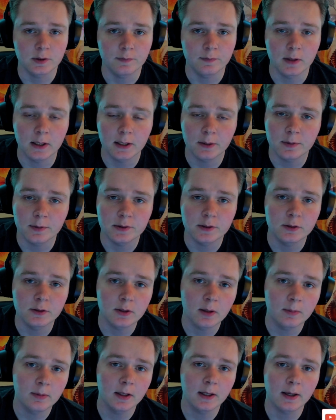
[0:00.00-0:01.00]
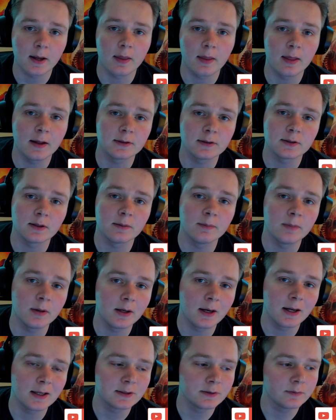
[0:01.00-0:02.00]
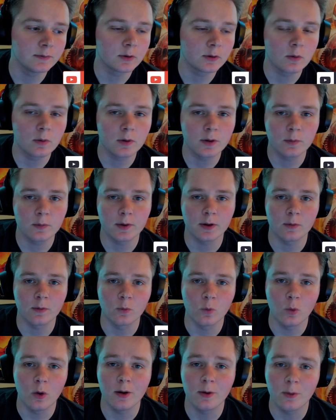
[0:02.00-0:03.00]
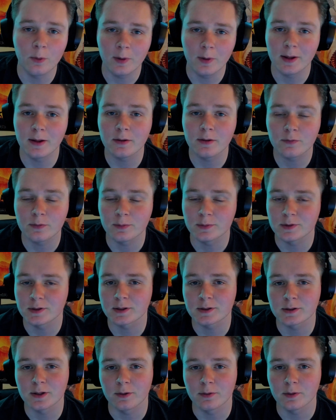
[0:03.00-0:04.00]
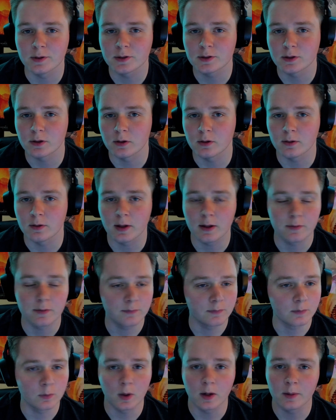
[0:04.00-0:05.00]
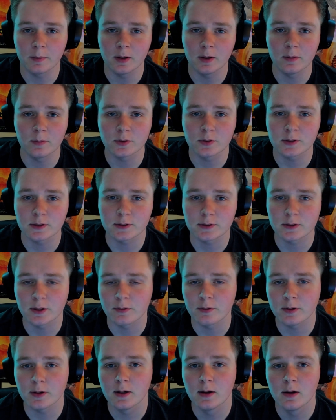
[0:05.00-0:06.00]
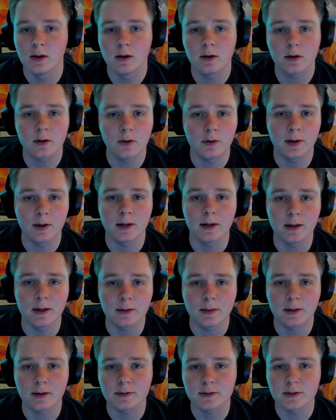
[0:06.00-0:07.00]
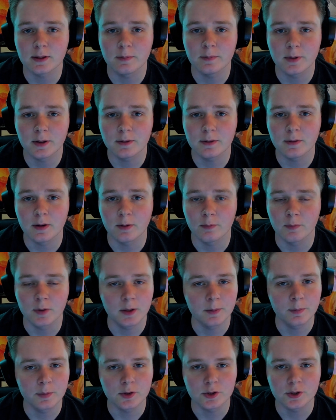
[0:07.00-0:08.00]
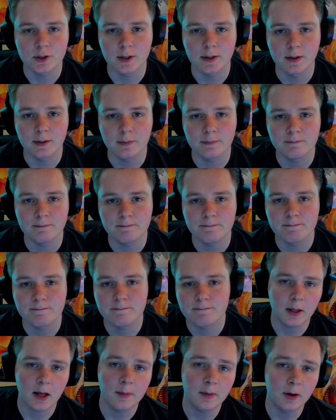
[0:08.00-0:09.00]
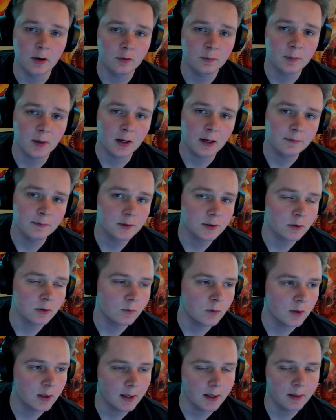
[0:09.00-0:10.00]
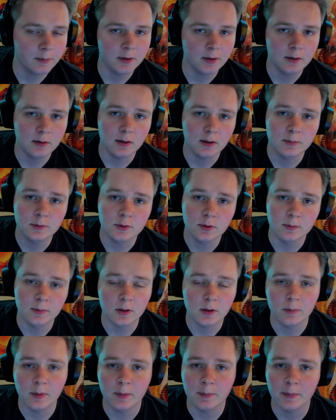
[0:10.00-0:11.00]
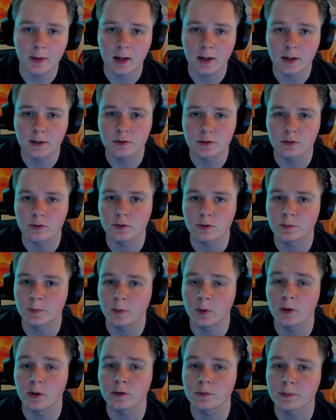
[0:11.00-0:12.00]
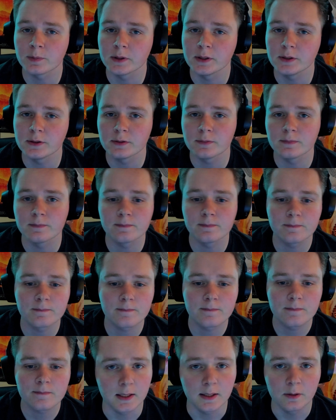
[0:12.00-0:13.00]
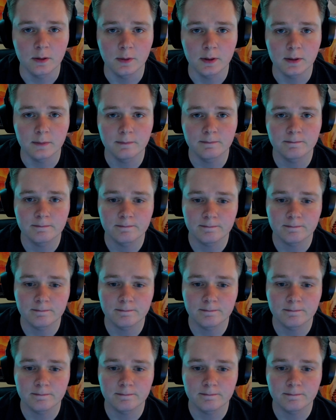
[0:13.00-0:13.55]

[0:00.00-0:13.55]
As always, if you like what you see, drop a like, hit that sub button. As of recording, we are one away from 600. So if you want to be number 600, go ahead and hit that sub button. I'd really appreciate it. Drop a comment. I respond to every single one. I am on the dub, so I'm a little bit behind, so no spoilers, please. But let's get into